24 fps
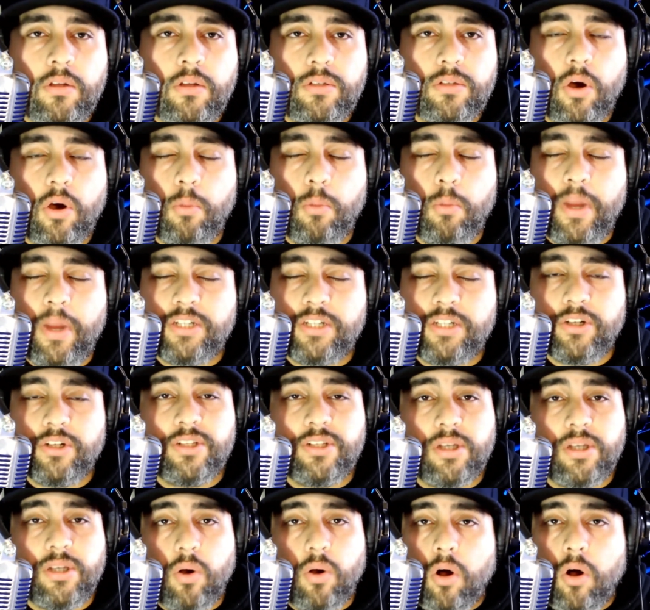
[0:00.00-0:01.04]
So make sure
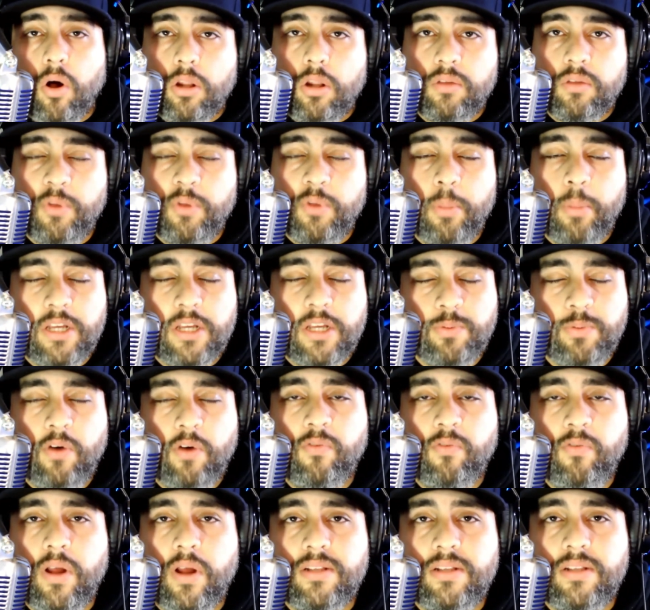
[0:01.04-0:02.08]
you tell all of your
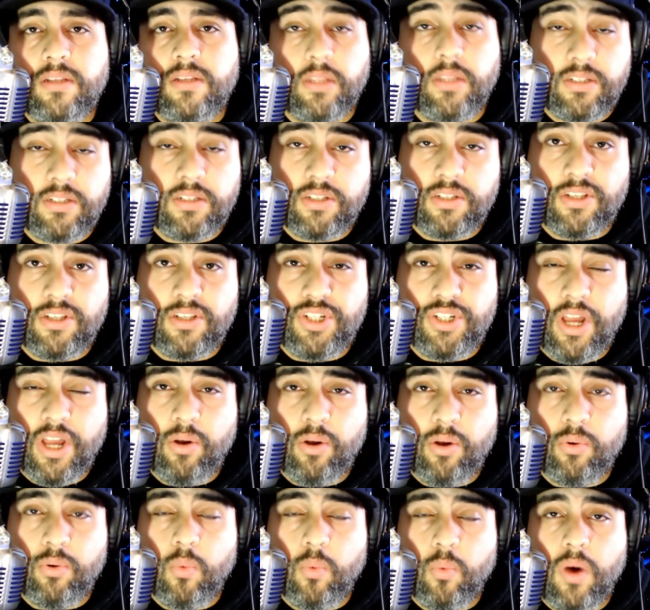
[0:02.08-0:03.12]
baseball friends that this is the
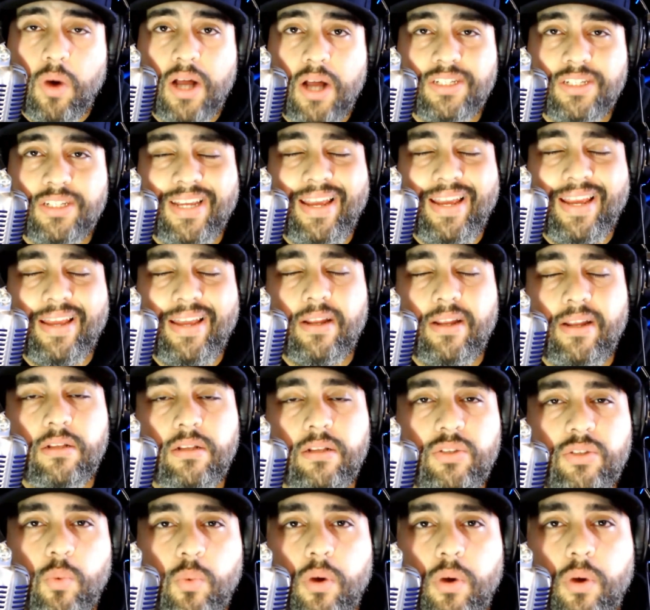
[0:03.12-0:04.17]
channel to watch in
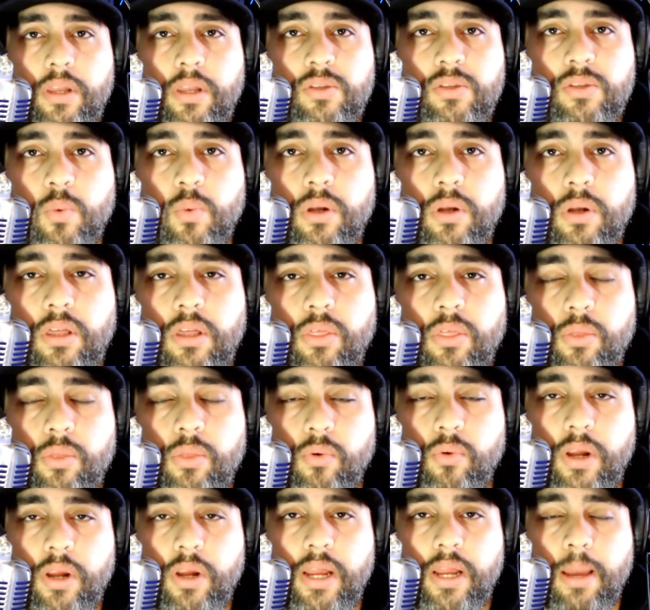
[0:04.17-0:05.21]

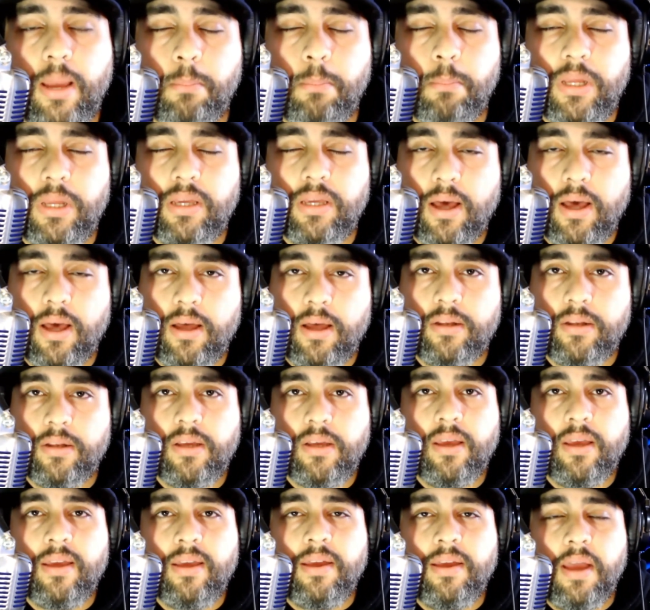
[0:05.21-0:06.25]
2023 and
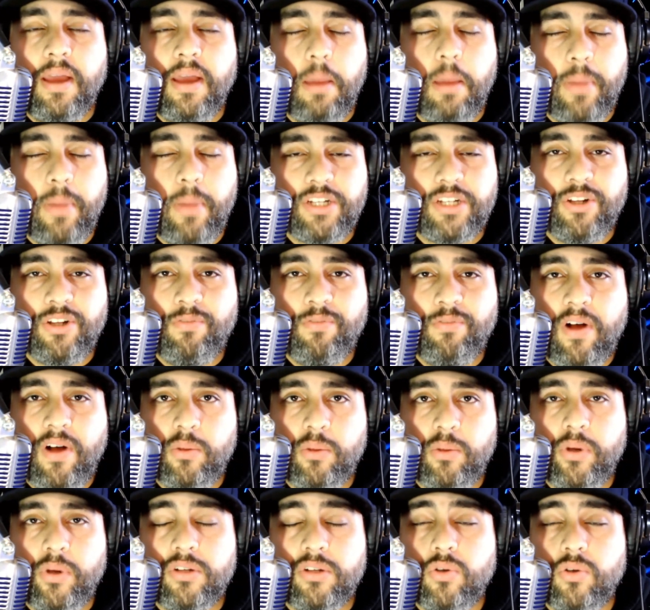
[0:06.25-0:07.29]
beyond. And make sure you're
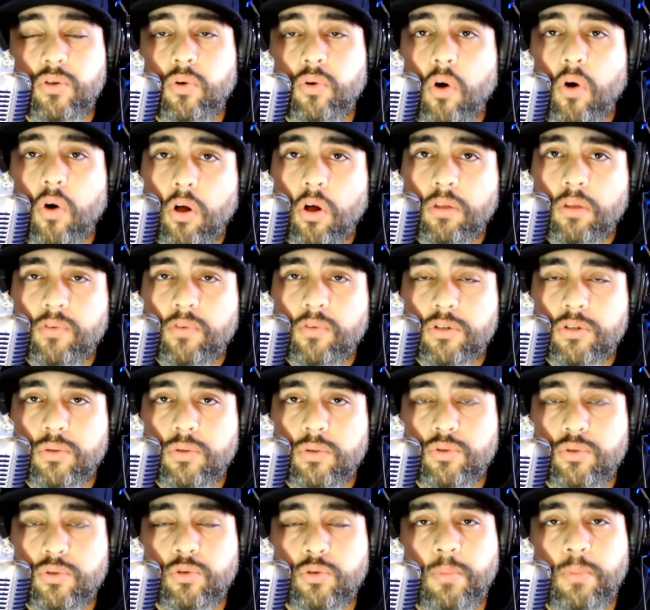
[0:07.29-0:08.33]
following us on all of our
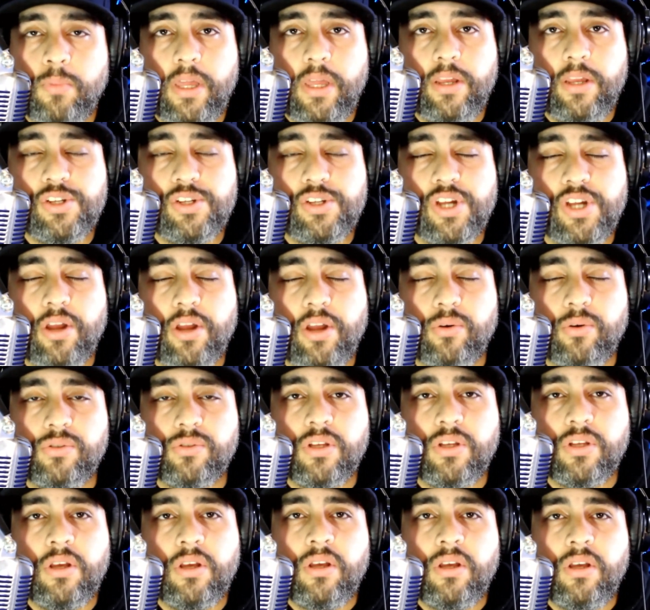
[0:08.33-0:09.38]
social media
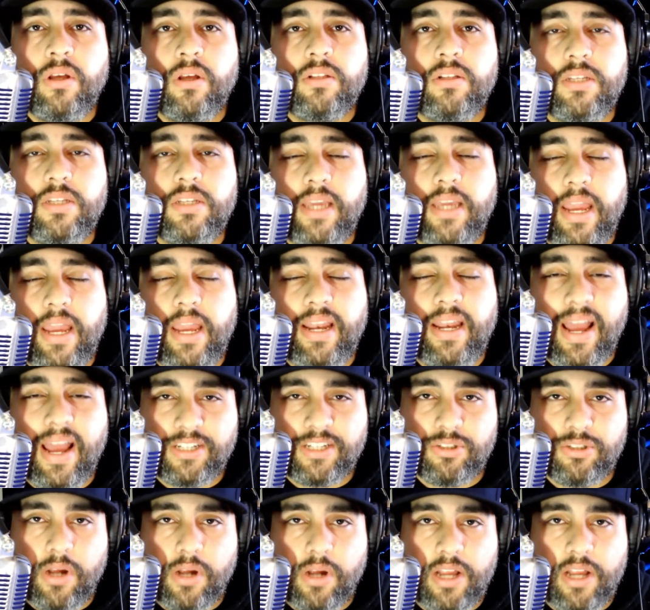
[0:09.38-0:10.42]
channels to gain
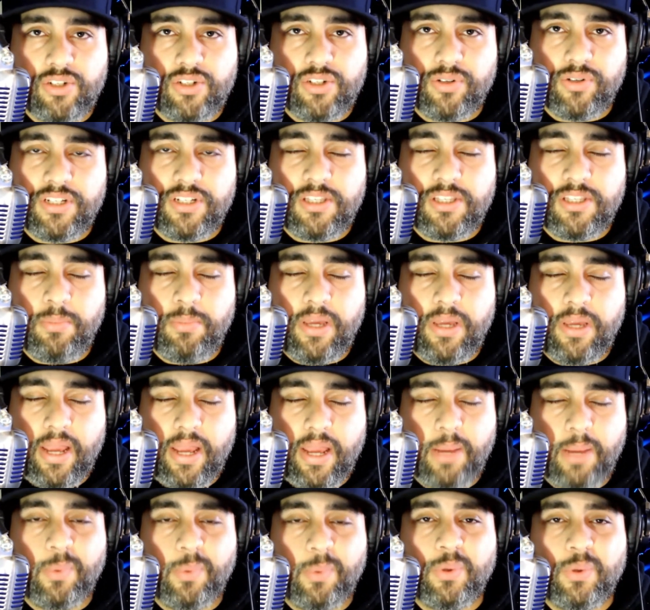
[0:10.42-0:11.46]
extra entries to be
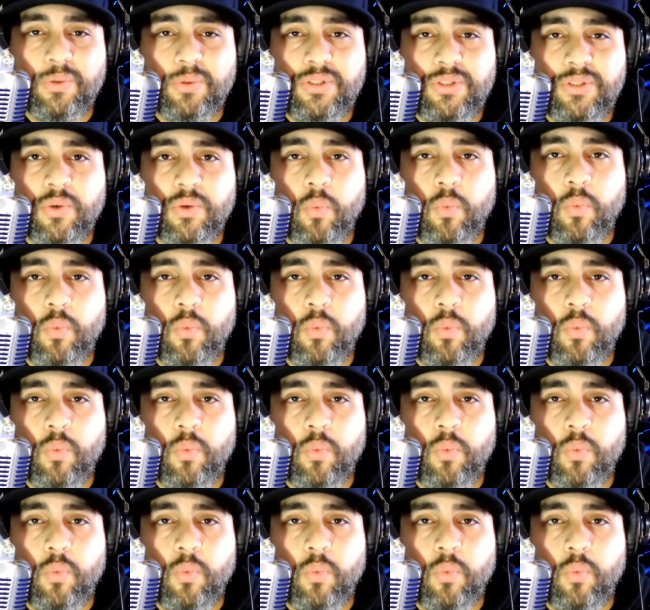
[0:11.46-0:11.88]
able to